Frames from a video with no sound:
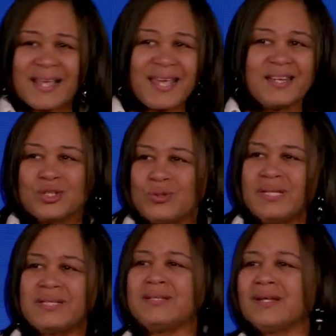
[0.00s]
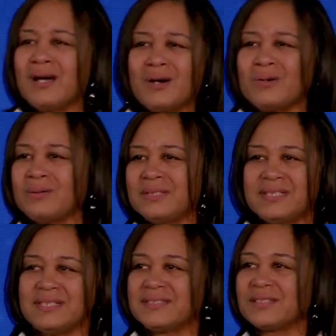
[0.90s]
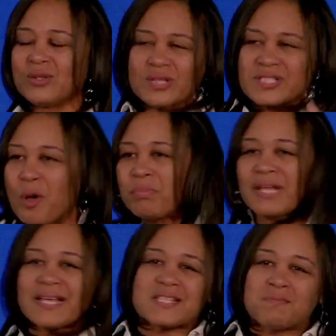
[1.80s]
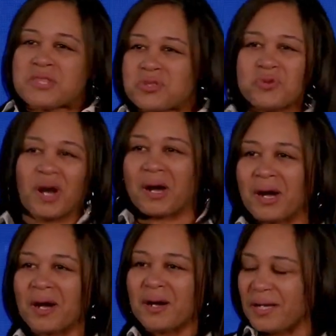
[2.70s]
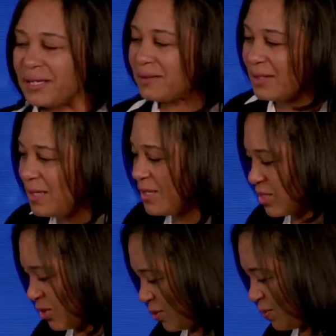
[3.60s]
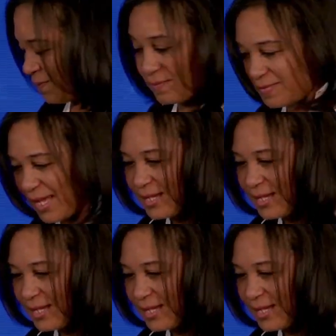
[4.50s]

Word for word: can't do it, you know. The Lord's going to bless me through her. And so they